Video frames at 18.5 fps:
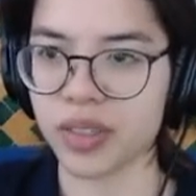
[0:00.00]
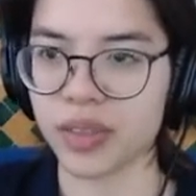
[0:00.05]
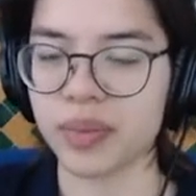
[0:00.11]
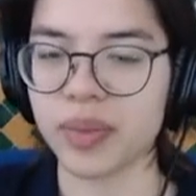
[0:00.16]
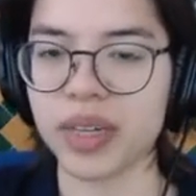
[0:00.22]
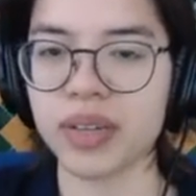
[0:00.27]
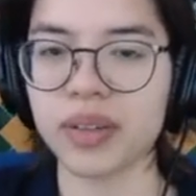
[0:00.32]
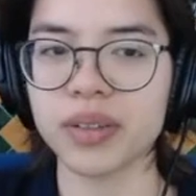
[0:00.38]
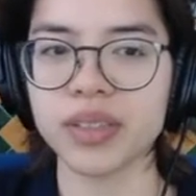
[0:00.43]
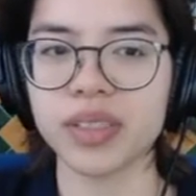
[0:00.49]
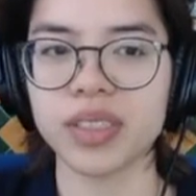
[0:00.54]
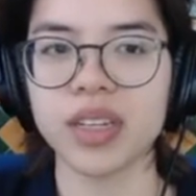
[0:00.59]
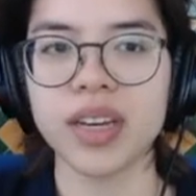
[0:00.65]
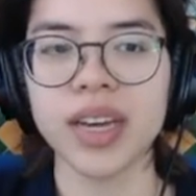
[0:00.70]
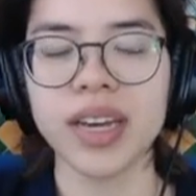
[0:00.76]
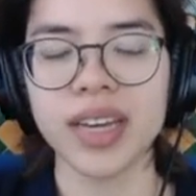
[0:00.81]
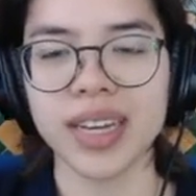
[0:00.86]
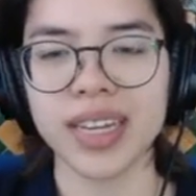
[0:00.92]
because
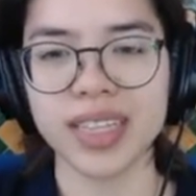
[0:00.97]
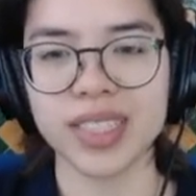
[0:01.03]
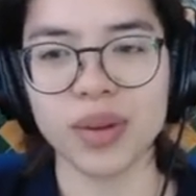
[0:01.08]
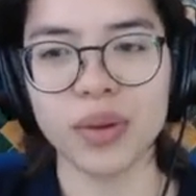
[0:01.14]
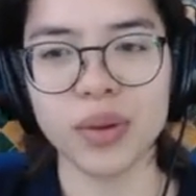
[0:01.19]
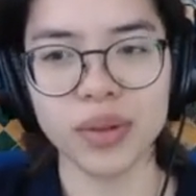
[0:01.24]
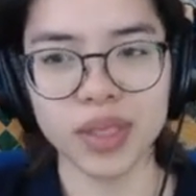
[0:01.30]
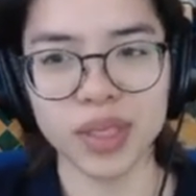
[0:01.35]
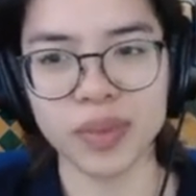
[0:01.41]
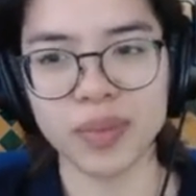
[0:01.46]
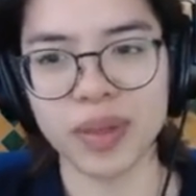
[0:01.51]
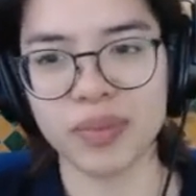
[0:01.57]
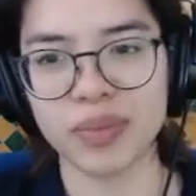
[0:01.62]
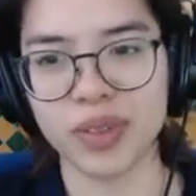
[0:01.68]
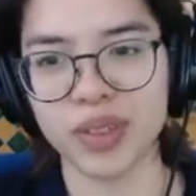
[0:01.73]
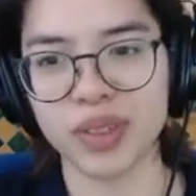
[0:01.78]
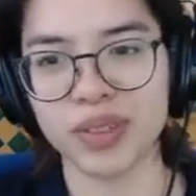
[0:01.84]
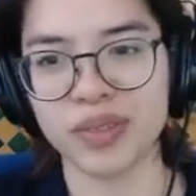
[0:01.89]
it's also been
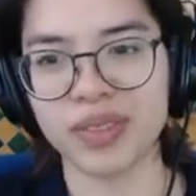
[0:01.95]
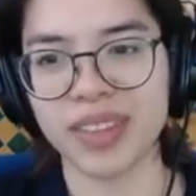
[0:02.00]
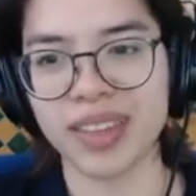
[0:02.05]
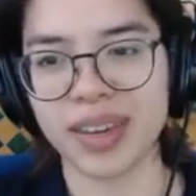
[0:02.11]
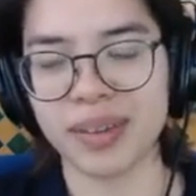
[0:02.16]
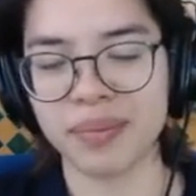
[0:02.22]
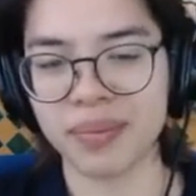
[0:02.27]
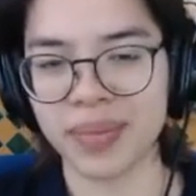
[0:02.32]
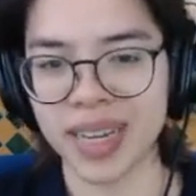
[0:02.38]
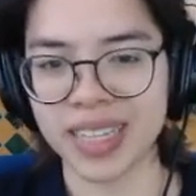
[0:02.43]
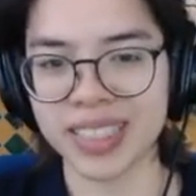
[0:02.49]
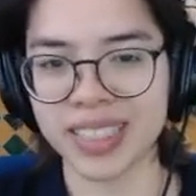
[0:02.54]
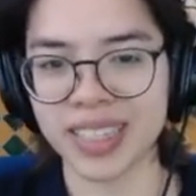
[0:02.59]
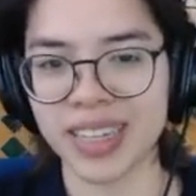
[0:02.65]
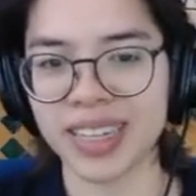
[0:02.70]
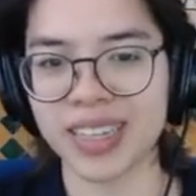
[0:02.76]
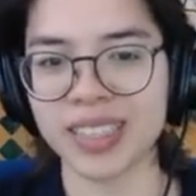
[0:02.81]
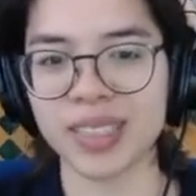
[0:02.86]
proven that
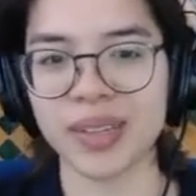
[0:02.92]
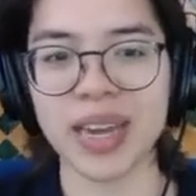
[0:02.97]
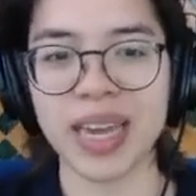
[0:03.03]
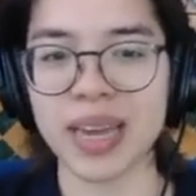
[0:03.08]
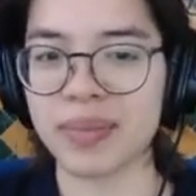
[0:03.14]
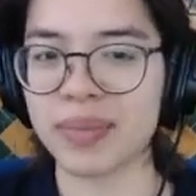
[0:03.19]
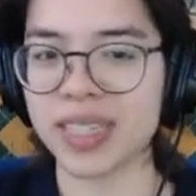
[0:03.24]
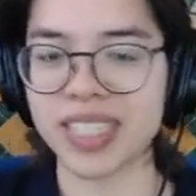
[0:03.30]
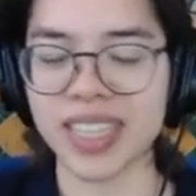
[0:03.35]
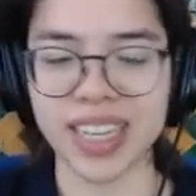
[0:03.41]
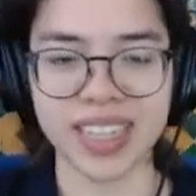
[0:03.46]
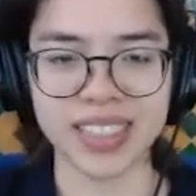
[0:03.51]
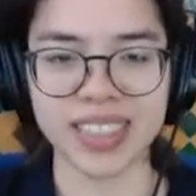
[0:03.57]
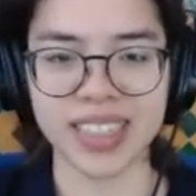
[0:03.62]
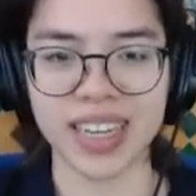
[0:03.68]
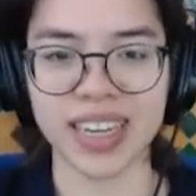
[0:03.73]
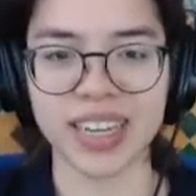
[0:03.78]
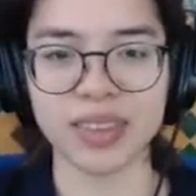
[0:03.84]
masking, so
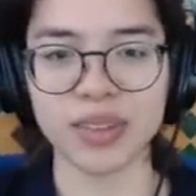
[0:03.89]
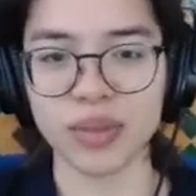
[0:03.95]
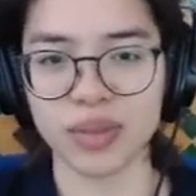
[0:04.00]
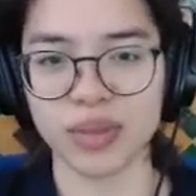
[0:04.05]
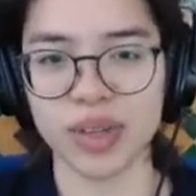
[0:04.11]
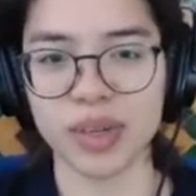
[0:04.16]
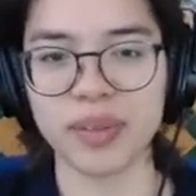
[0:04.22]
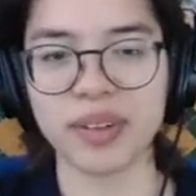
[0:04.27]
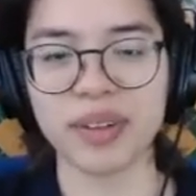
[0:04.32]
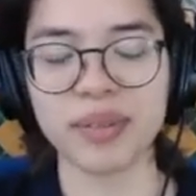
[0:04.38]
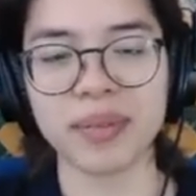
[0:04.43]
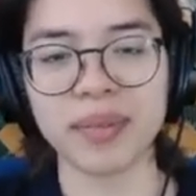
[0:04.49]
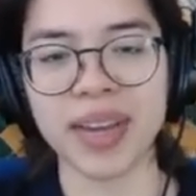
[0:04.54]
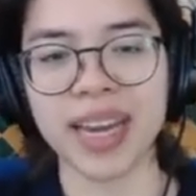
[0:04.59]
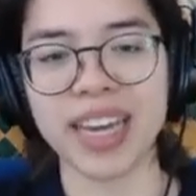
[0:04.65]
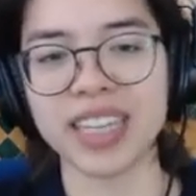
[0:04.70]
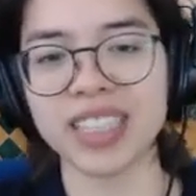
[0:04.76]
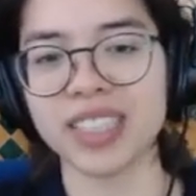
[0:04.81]
imitating nonverbal
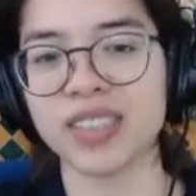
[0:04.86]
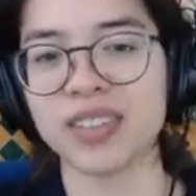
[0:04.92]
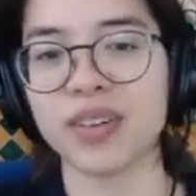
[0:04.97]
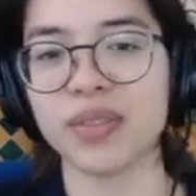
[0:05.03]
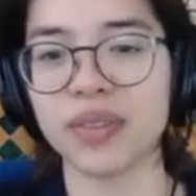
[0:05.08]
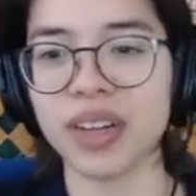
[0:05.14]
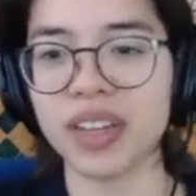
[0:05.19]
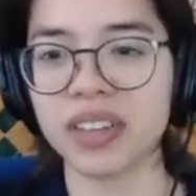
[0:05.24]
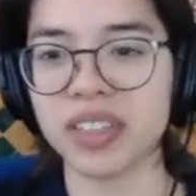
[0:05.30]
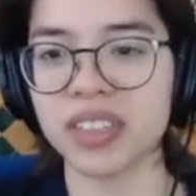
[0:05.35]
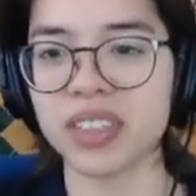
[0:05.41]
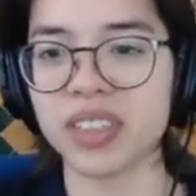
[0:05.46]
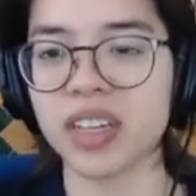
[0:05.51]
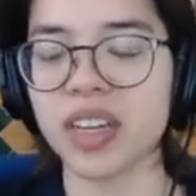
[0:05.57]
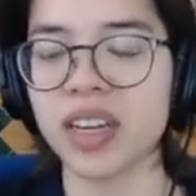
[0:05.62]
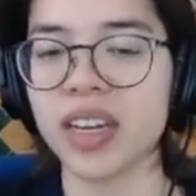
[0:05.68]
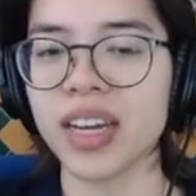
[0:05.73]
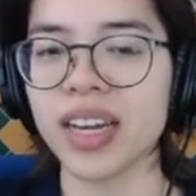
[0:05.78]
communication of others,
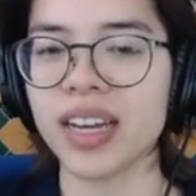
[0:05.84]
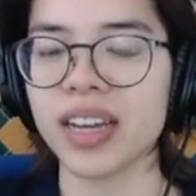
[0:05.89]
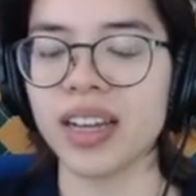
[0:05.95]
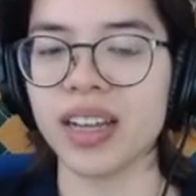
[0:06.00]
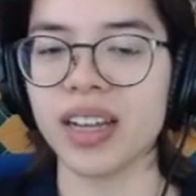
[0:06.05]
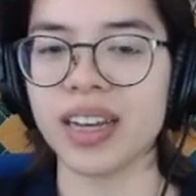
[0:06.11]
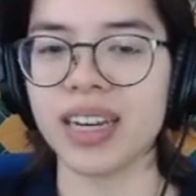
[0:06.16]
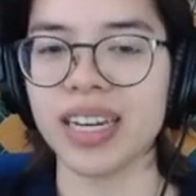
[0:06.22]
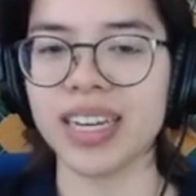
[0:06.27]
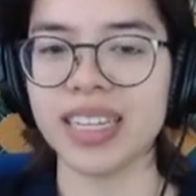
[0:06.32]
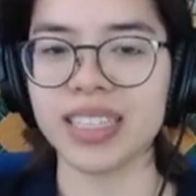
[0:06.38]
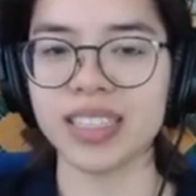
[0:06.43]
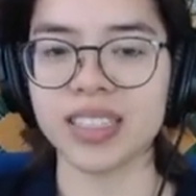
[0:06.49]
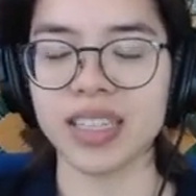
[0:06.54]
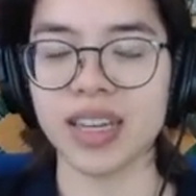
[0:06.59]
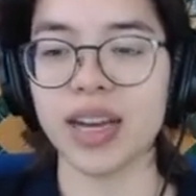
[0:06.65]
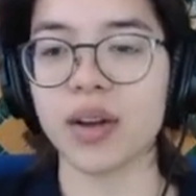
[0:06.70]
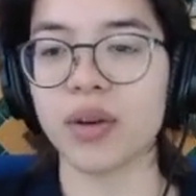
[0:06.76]
leads
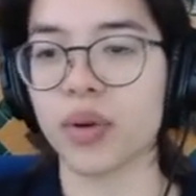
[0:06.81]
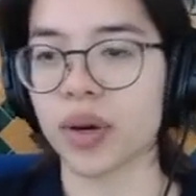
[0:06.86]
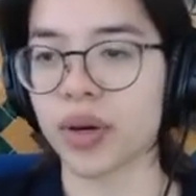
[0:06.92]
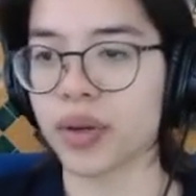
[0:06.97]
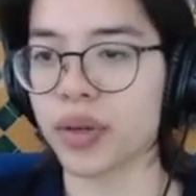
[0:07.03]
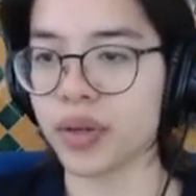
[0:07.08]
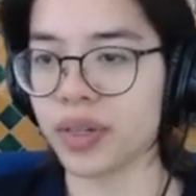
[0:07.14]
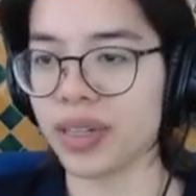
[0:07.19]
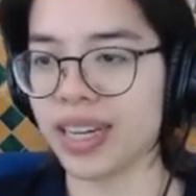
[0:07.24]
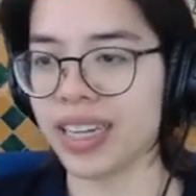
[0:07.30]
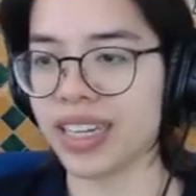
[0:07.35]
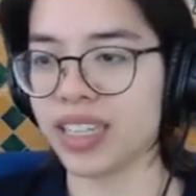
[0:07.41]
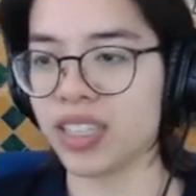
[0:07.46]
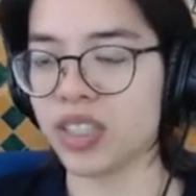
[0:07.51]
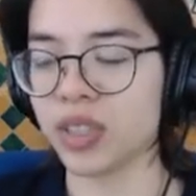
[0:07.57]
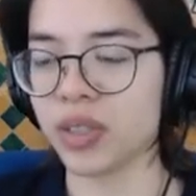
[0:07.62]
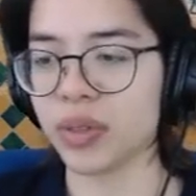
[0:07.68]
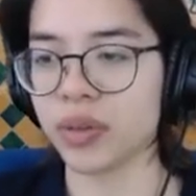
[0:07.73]
or could lead
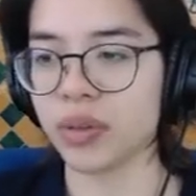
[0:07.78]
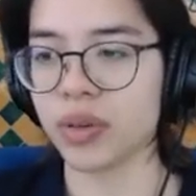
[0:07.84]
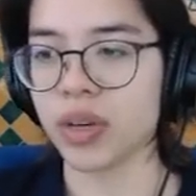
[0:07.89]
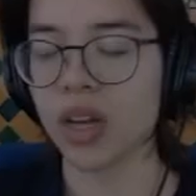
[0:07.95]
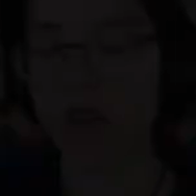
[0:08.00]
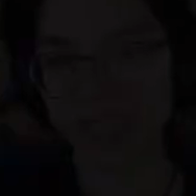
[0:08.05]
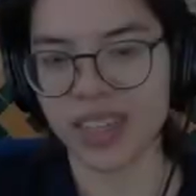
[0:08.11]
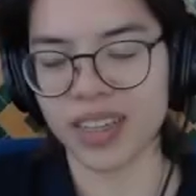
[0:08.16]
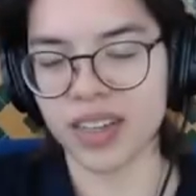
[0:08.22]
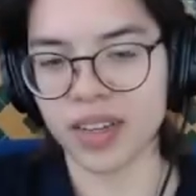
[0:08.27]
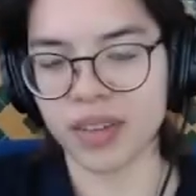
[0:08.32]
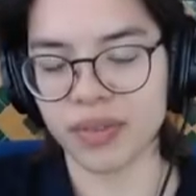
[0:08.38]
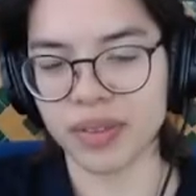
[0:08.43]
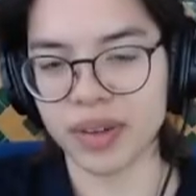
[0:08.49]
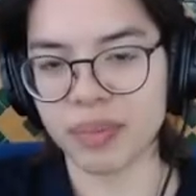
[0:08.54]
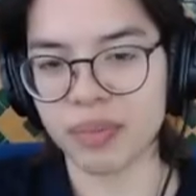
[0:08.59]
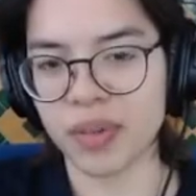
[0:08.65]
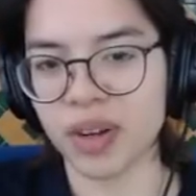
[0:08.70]
to
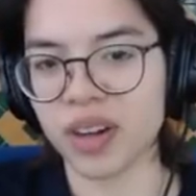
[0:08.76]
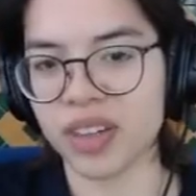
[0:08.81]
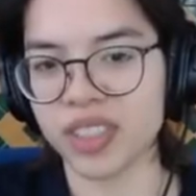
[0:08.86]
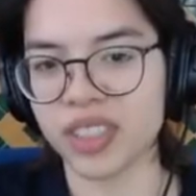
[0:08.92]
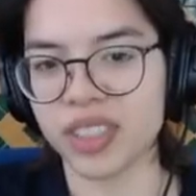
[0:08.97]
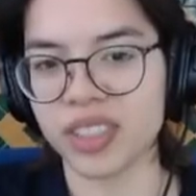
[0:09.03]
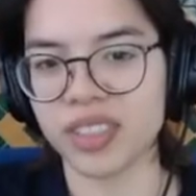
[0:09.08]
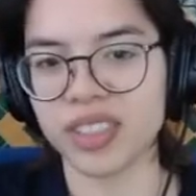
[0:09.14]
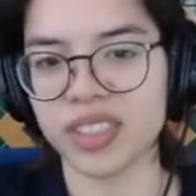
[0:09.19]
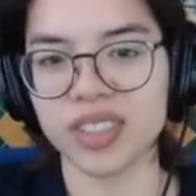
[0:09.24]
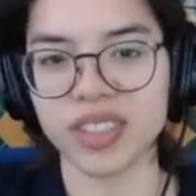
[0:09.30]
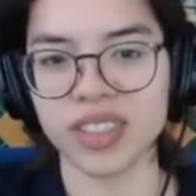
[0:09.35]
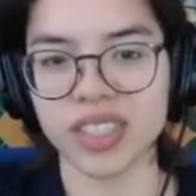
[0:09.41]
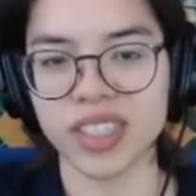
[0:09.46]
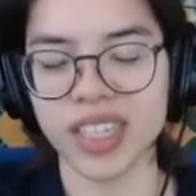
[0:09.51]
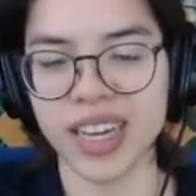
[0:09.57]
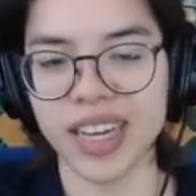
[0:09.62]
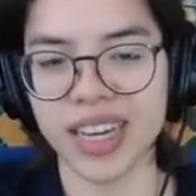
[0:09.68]
repercussions
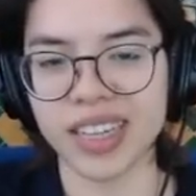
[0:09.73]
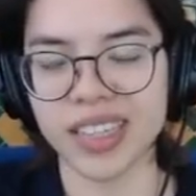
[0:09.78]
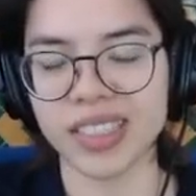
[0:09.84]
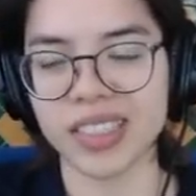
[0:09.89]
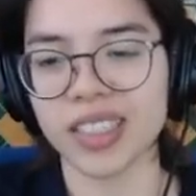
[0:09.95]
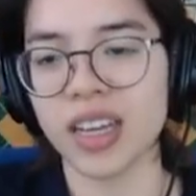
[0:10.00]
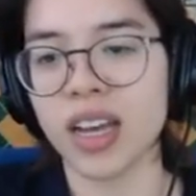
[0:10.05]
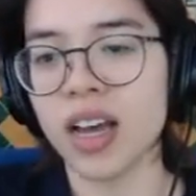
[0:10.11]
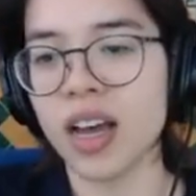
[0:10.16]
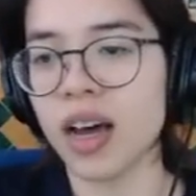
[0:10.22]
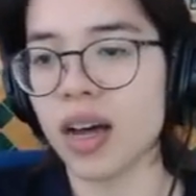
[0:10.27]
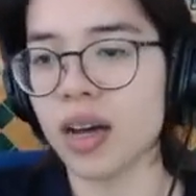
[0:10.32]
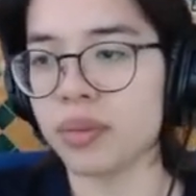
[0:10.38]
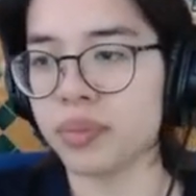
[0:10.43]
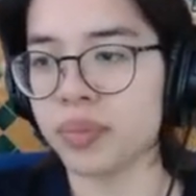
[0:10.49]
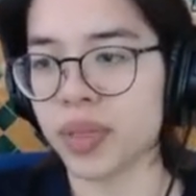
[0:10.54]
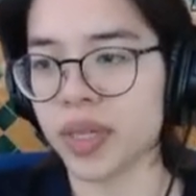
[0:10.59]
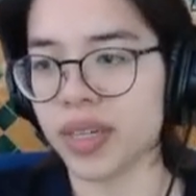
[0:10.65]
such as a
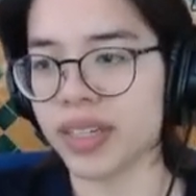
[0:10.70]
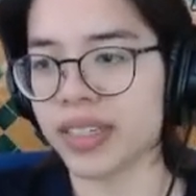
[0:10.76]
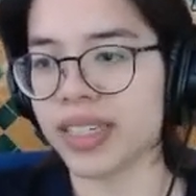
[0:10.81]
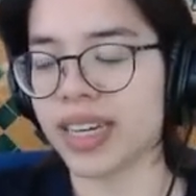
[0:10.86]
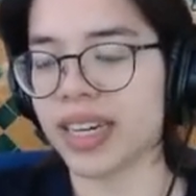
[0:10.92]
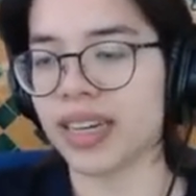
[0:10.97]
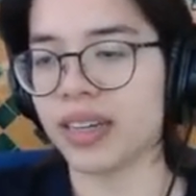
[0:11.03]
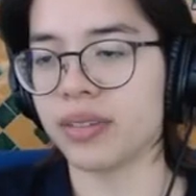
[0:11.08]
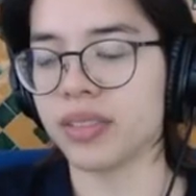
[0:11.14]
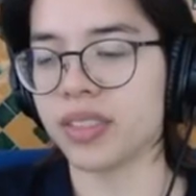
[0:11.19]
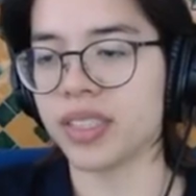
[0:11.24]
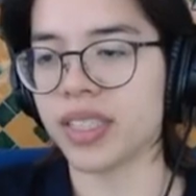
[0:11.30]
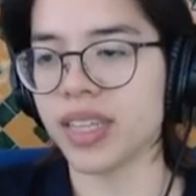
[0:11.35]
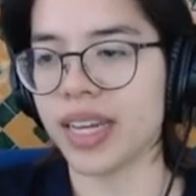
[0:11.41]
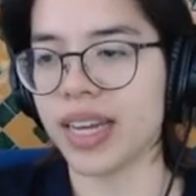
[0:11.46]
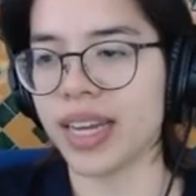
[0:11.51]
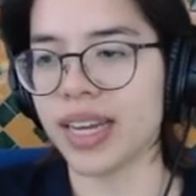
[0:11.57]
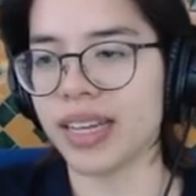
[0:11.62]
burnout,
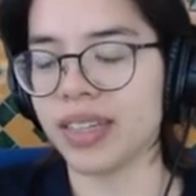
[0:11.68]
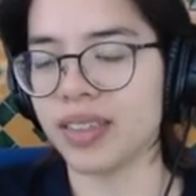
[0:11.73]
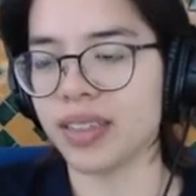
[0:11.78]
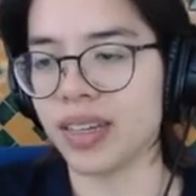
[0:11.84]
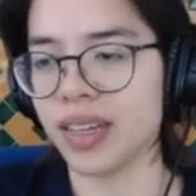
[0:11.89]
and